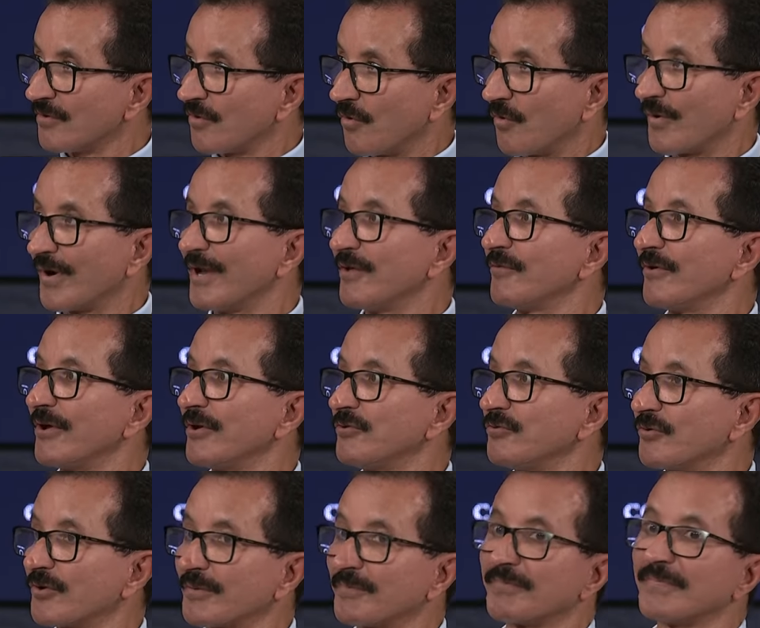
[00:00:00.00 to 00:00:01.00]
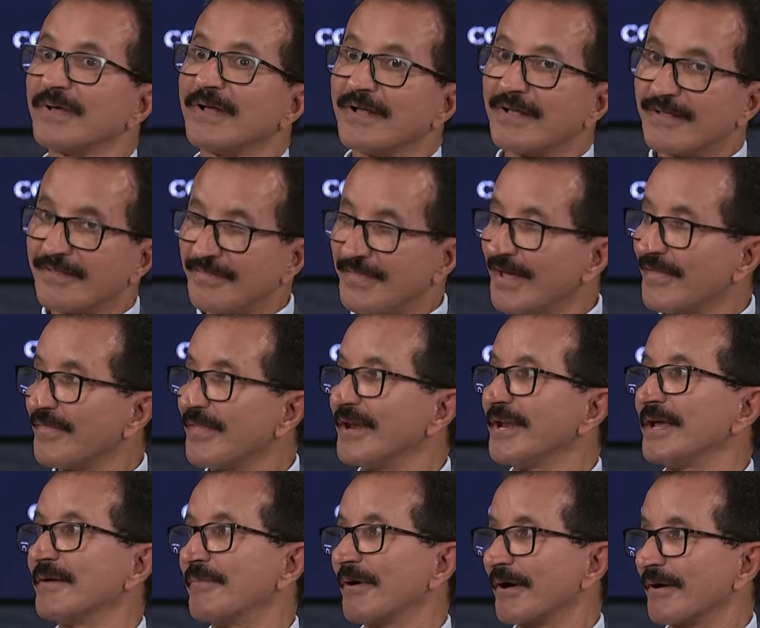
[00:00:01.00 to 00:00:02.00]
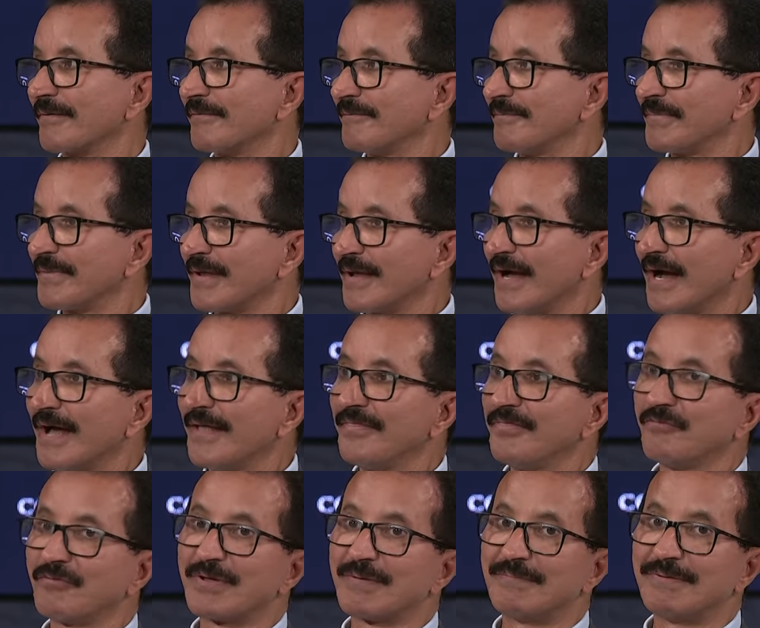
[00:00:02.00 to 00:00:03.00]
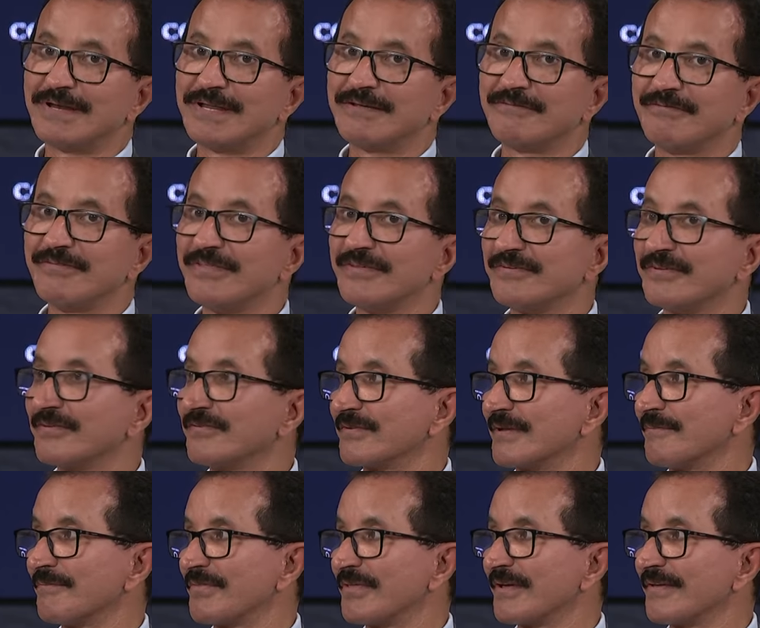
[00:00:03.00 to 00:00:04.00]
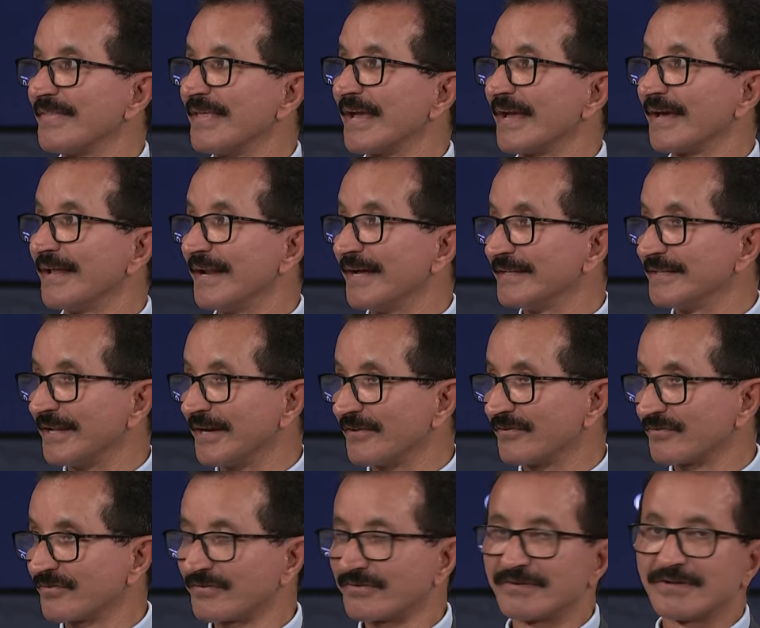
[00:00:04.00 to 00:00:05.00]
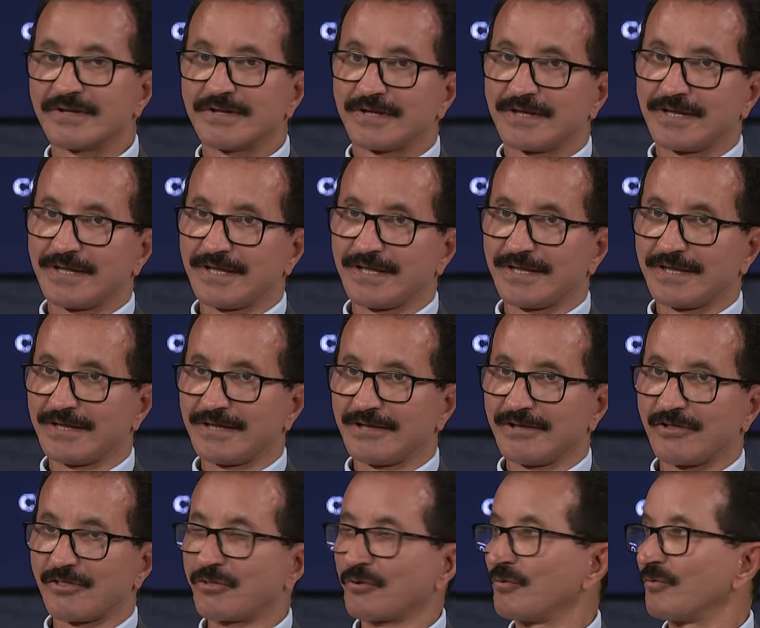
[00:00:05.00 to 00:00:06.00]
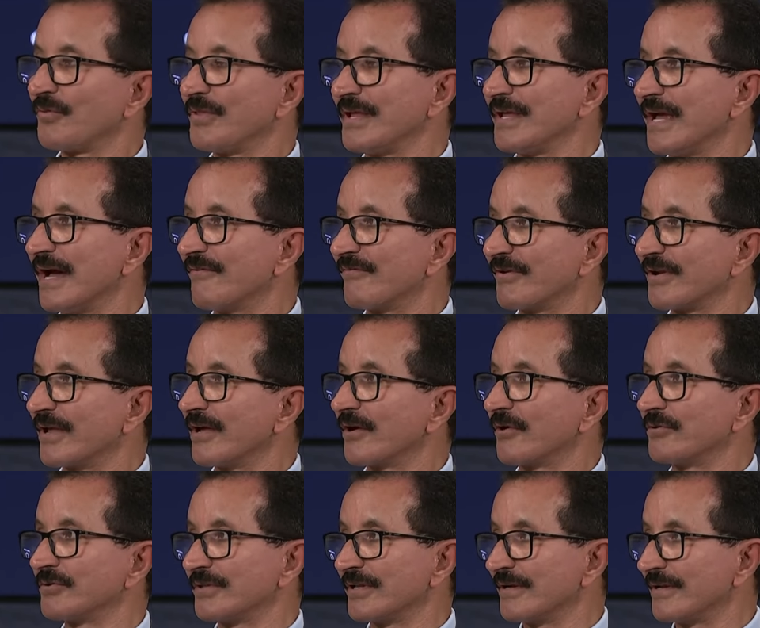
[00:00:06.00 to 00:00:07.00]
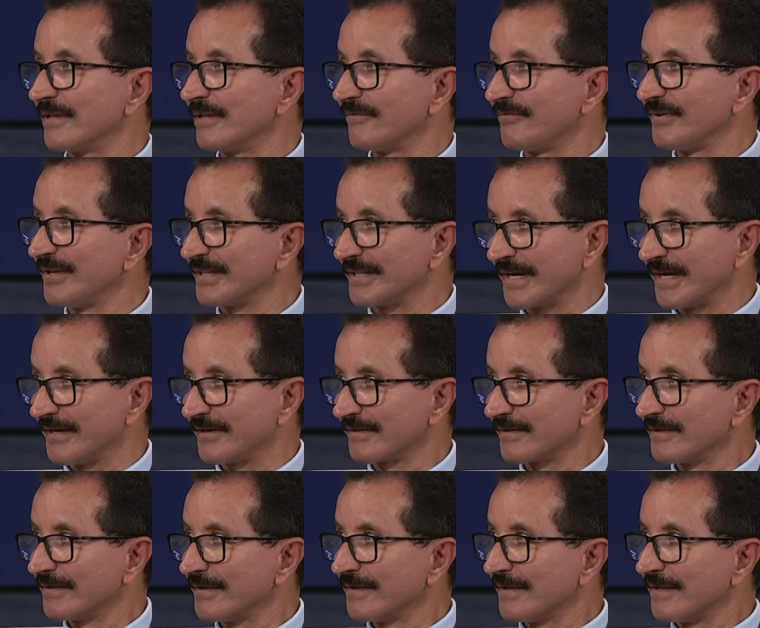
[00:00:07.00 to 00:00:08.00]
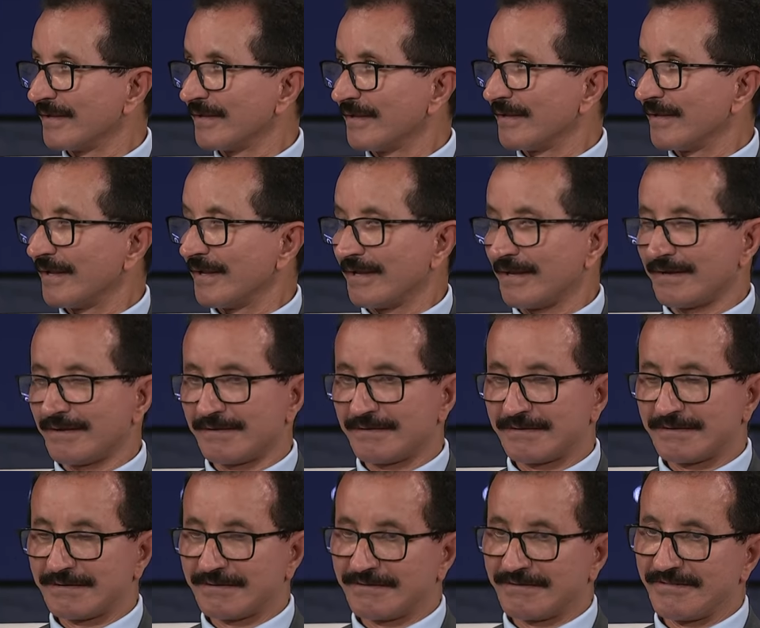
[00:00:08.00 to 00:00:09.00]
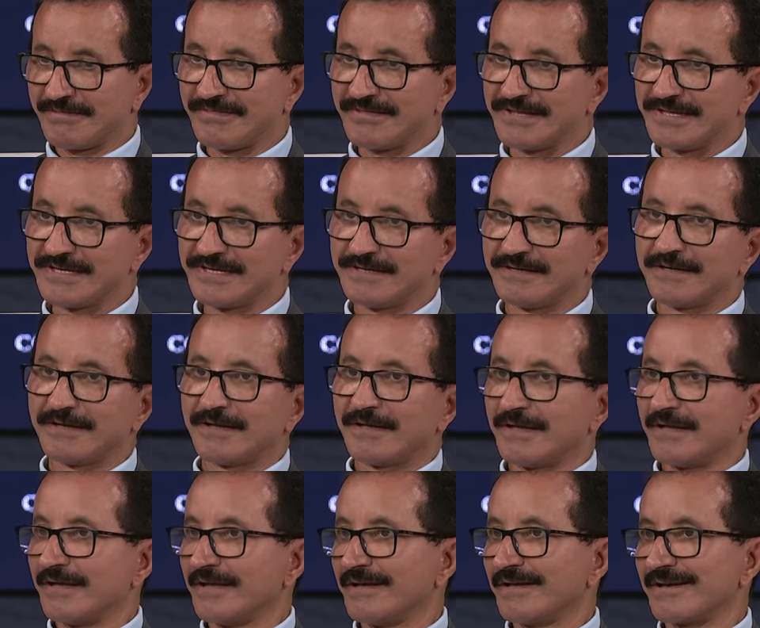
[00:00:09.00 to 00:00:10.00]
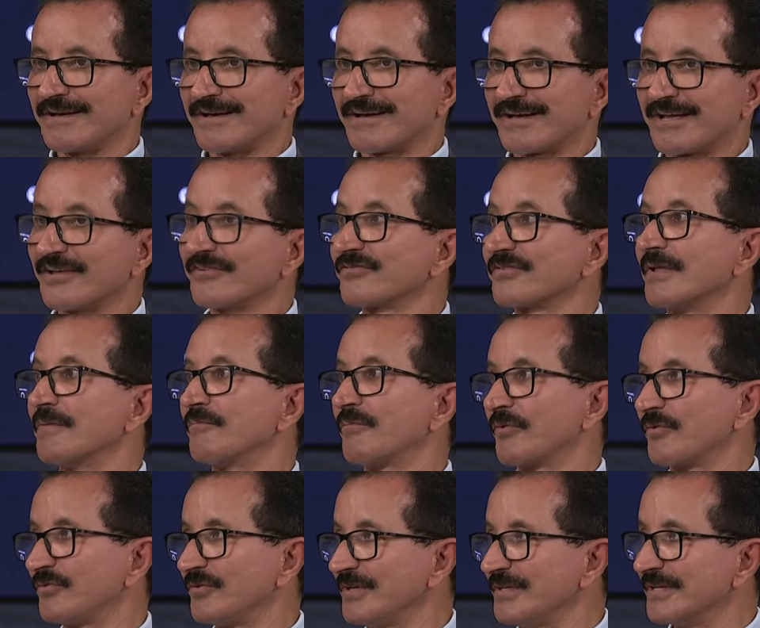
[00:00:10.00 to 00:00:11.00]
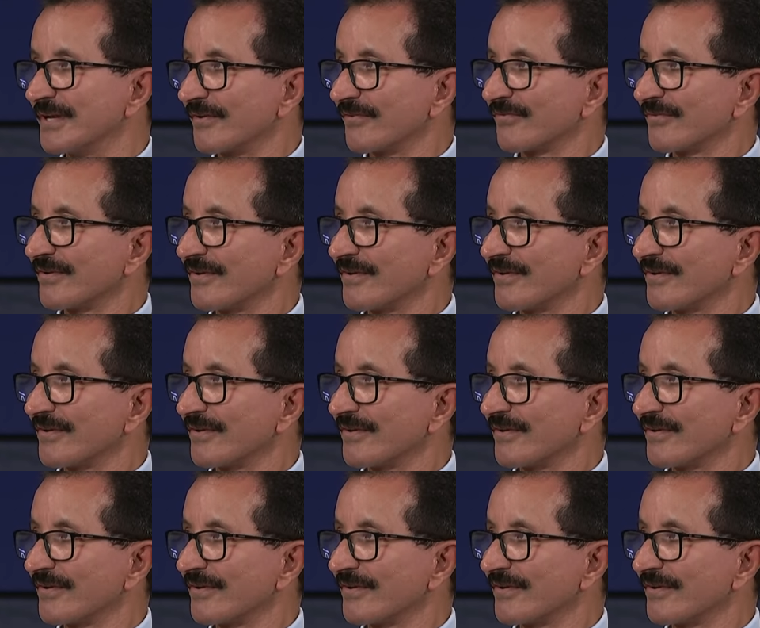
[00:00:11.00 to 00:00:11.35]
or anywhere in Europe than the neighbor. And we believe this is something they can address through the African Continental Free Trade. The custom procedures,